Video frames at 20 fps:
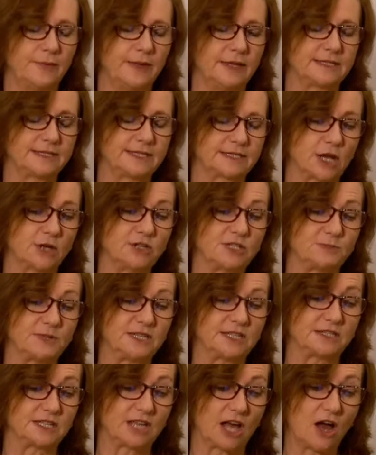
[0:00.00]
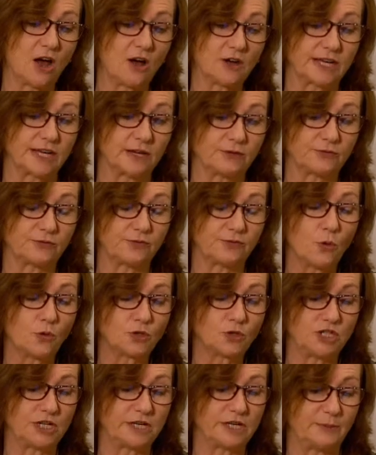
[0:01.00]
it's going to be the target for
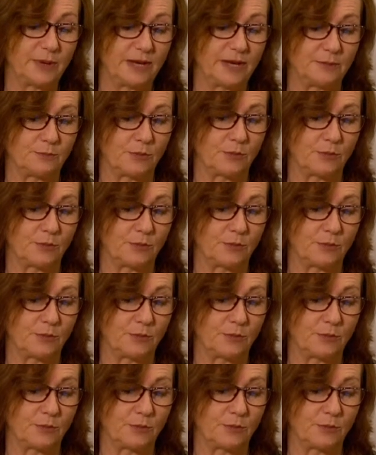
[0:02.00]
GP